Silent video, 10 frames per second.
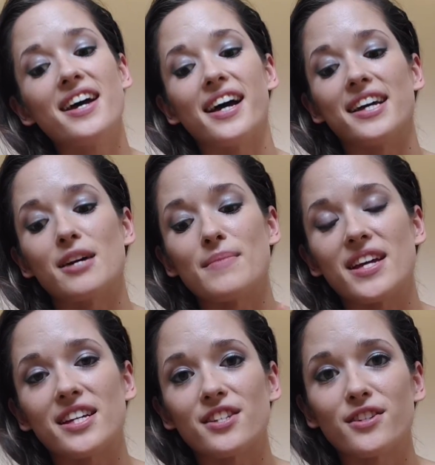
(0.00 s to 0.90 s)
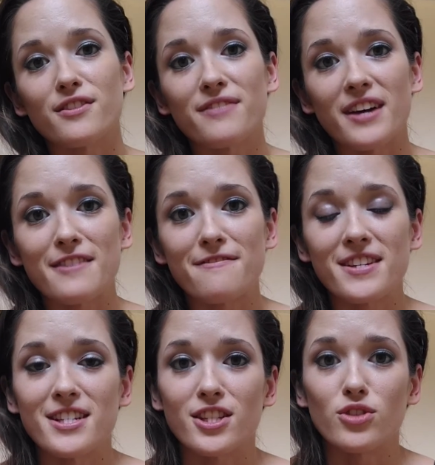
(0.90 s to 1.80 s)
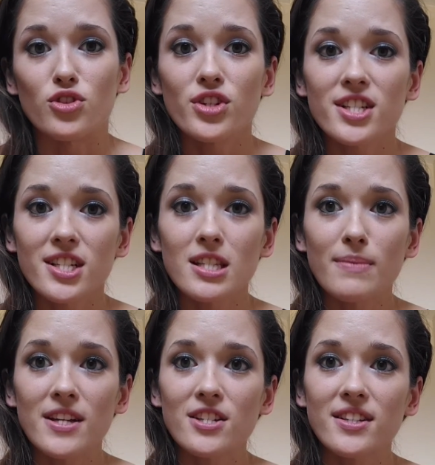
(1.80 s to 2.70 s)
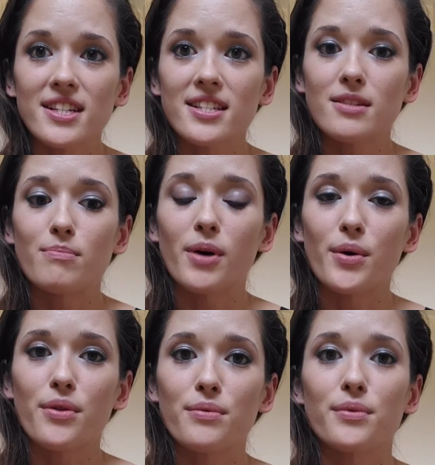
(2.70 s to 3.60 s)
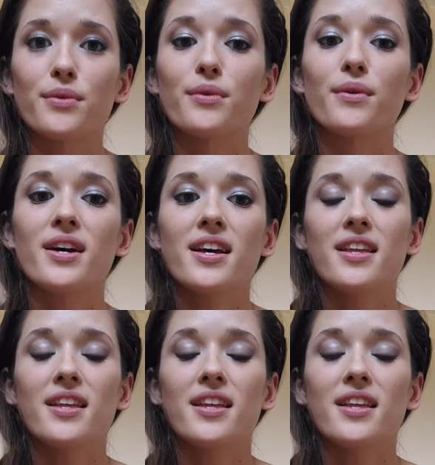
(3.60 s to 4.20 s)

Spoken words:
I am a certified fitness nutrition specialist, both through